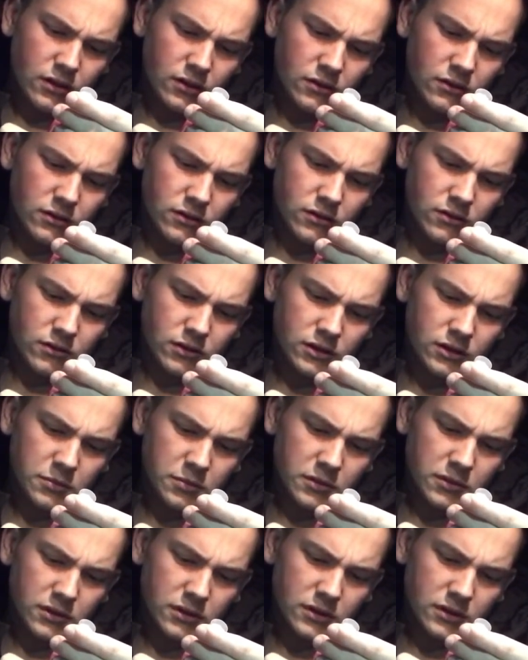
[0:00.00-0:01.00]
onto a
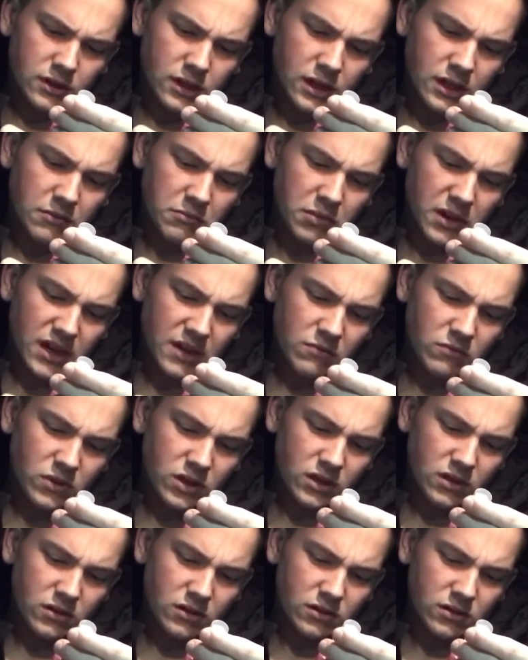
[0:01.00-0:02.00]
spotless clean
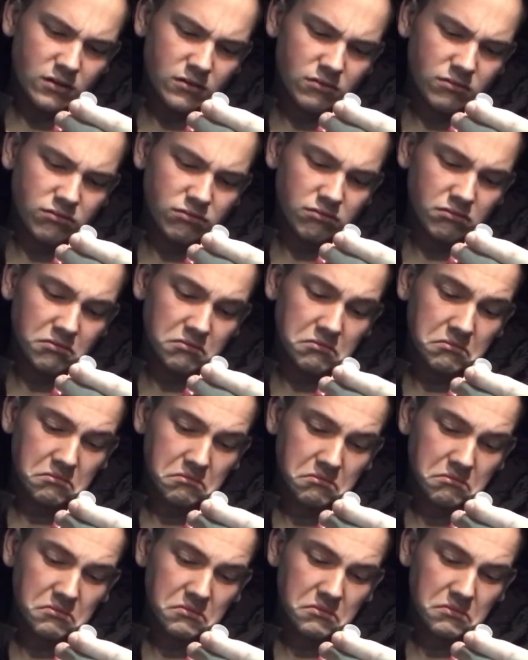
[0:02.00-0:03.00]
paintwork.
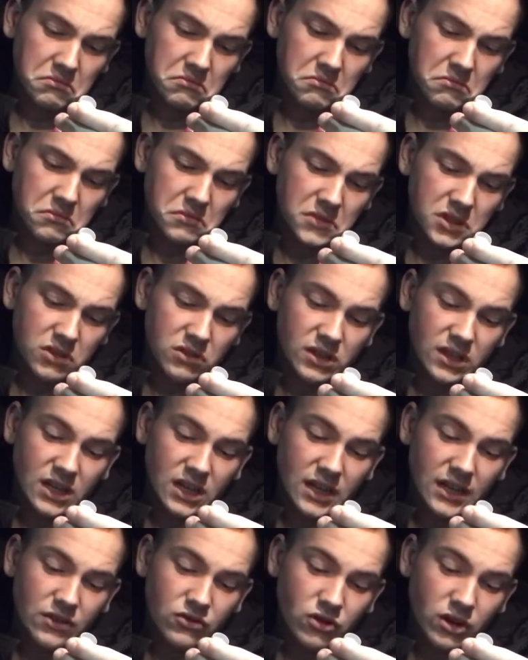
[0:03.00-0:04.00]
Use a
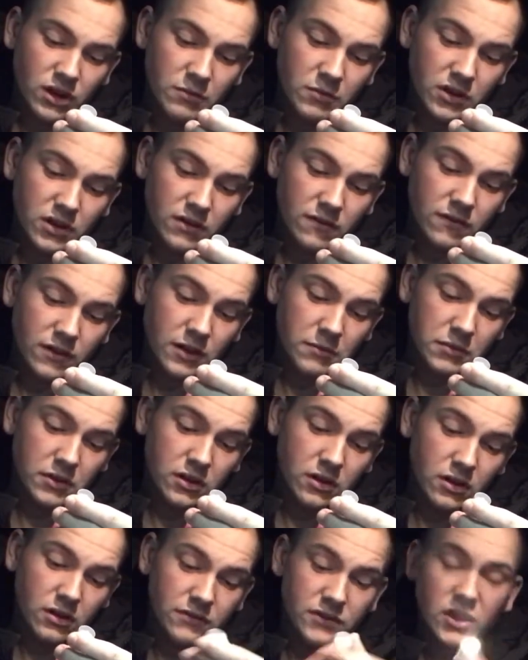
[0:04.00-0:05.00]
clean dry microfiber
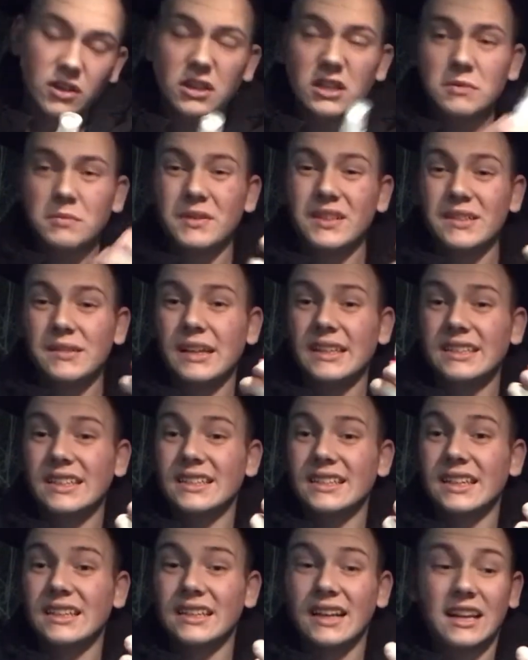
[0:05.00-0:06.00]
cloth. So it's basically
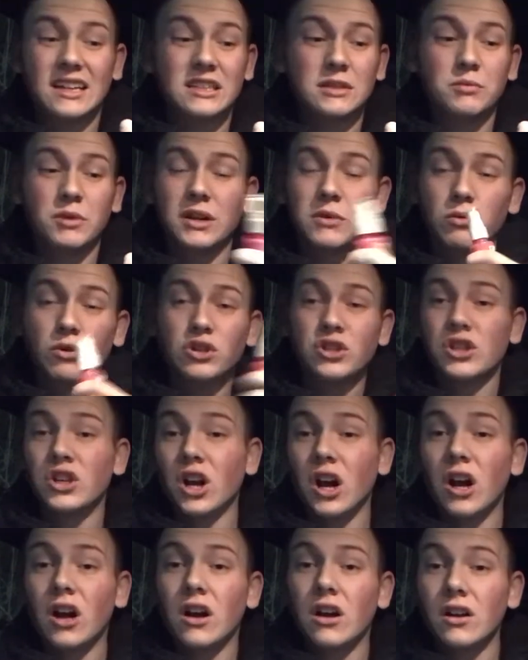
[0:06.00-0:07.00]
a detailing spray. Wash your
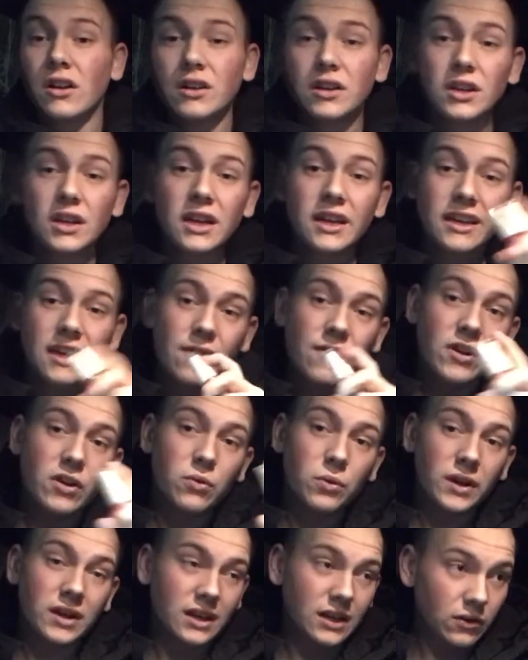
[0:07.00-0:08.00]
car, give it a
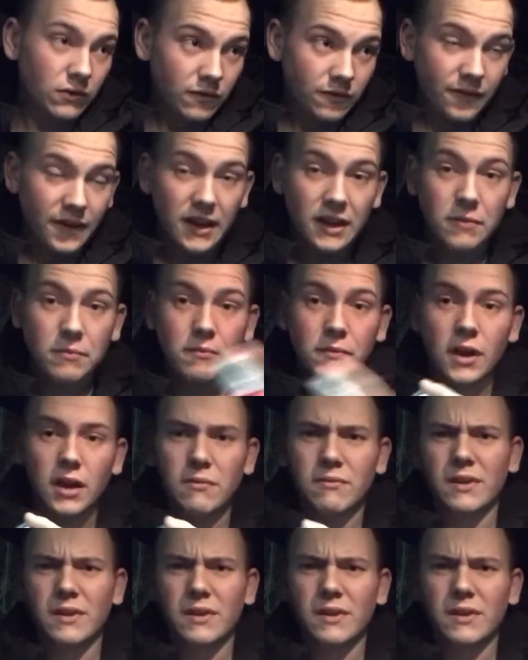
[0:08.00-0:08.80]
quick little film